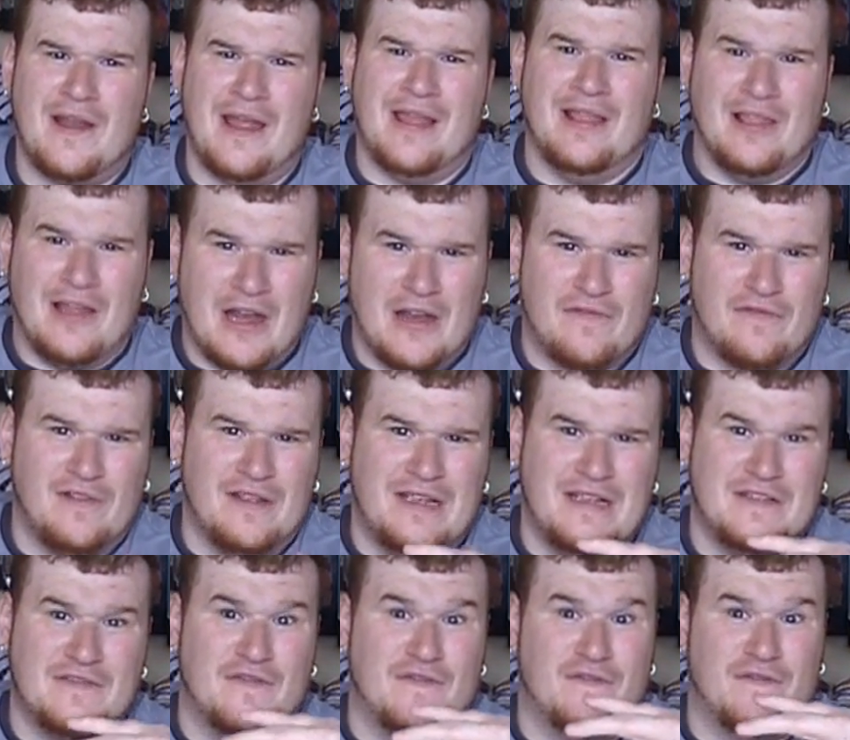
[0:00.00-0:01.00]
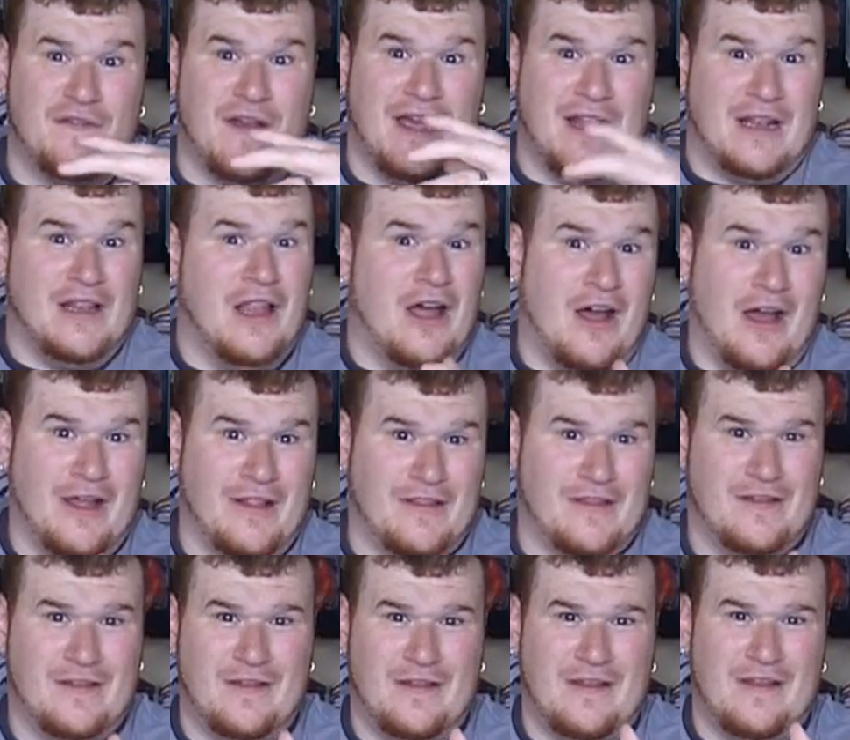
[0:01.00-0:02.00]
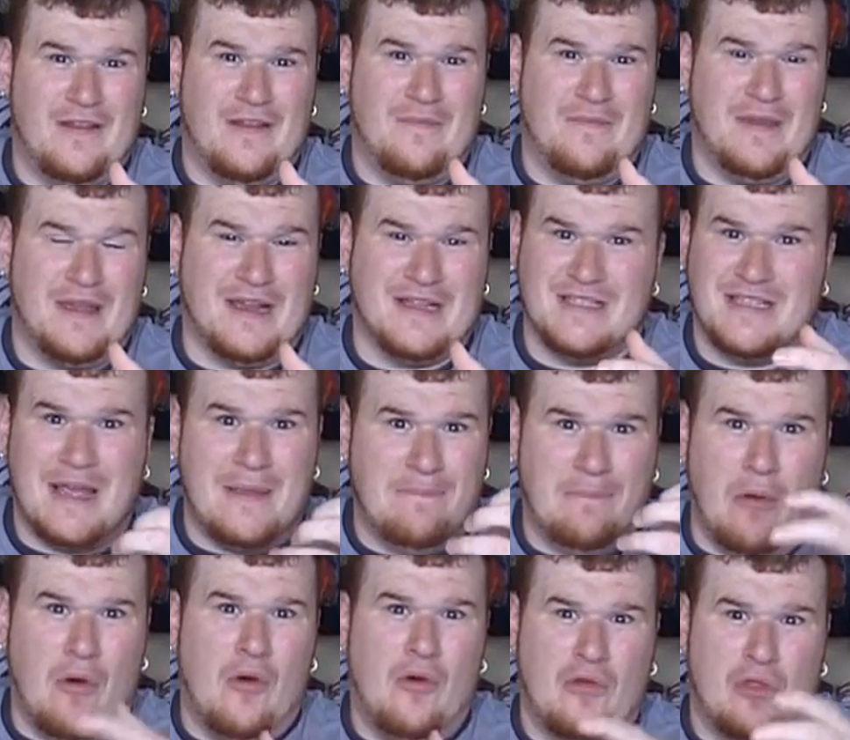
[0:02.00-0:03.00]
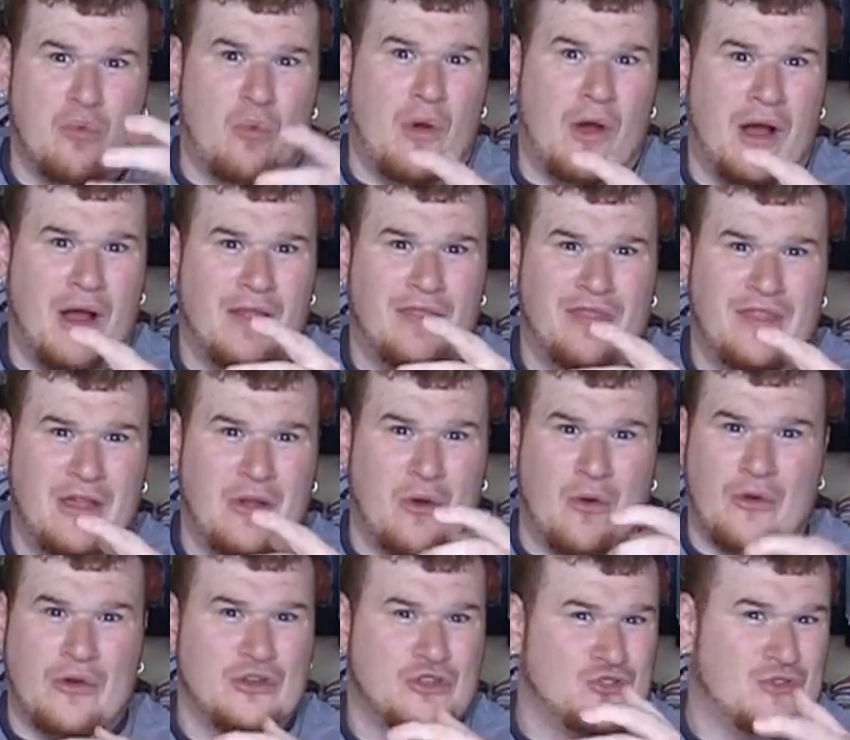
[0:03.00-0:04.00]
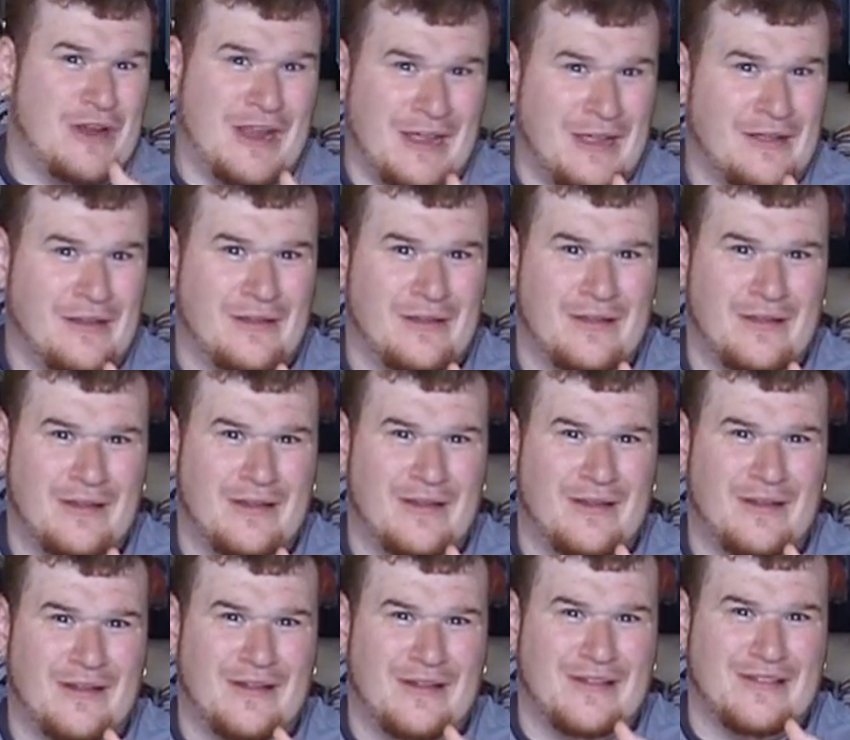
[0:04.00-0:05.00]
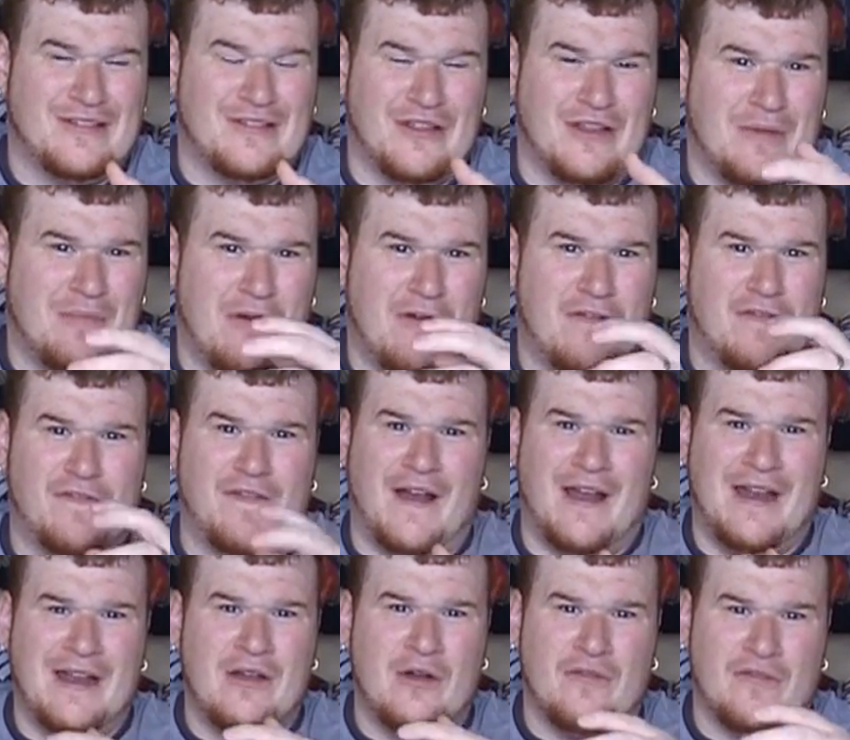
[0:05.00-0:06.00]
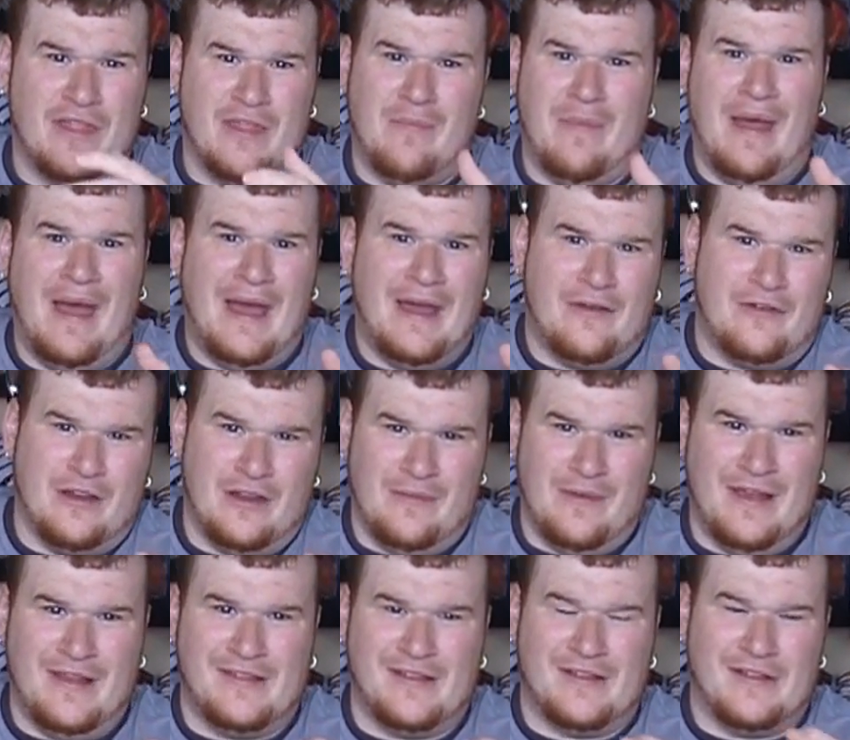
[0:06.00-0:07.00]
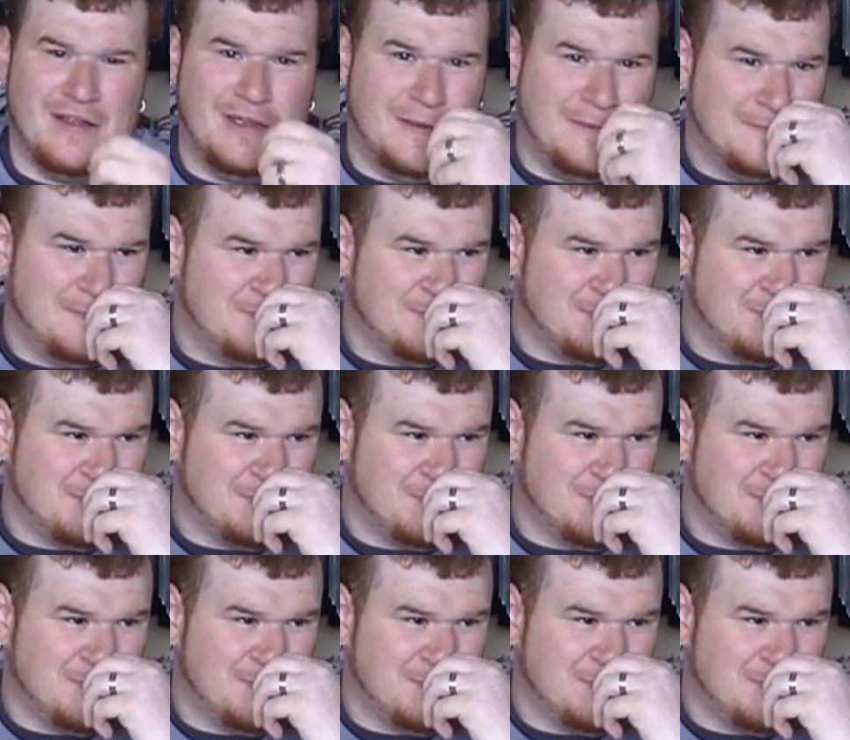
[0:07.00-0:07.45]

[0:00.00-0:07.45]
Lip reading: and Larfleeze fight a lot because they both want the orange ring. So they're both fighting over the battery, basically.